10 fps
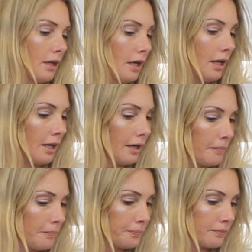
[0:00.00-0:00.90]

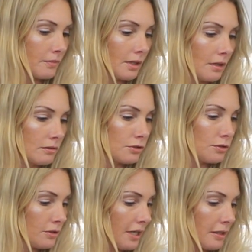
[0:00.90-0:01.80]

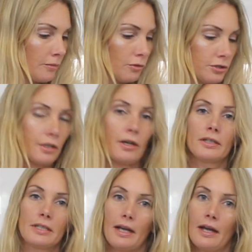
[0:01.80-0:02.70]
To that I'm also
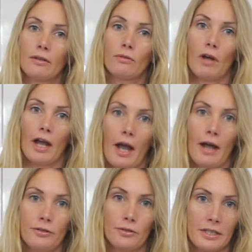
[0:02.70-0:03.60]
going to add
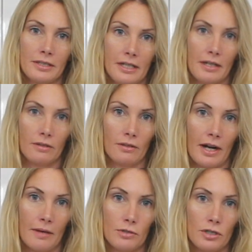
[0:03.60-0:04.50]
110
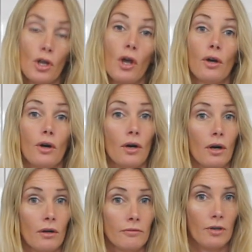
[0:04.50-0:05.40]
grams
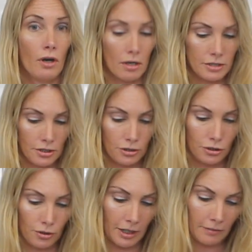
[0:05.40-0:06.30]
of caster
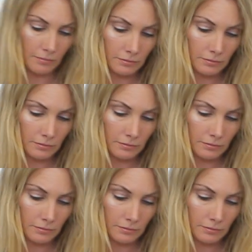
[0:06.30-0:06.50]
sugar,